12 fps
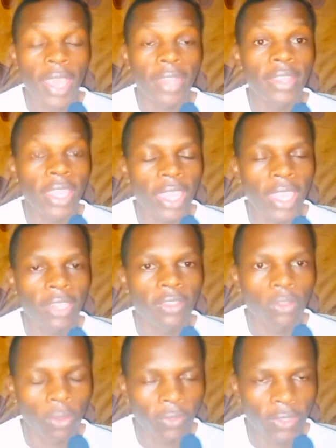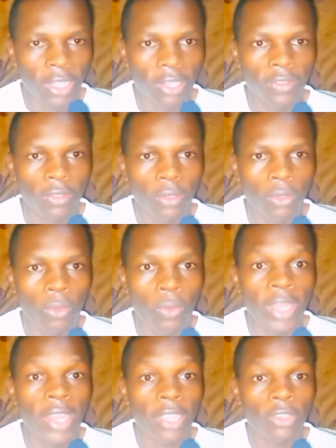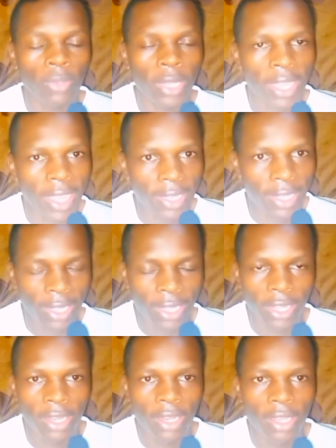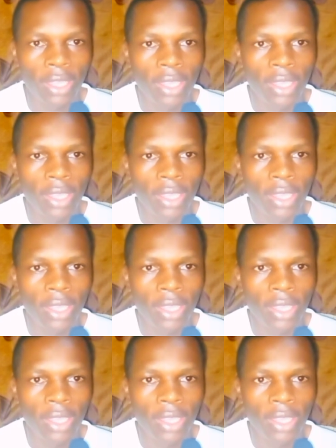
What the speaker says: and the heads of states who had actually attended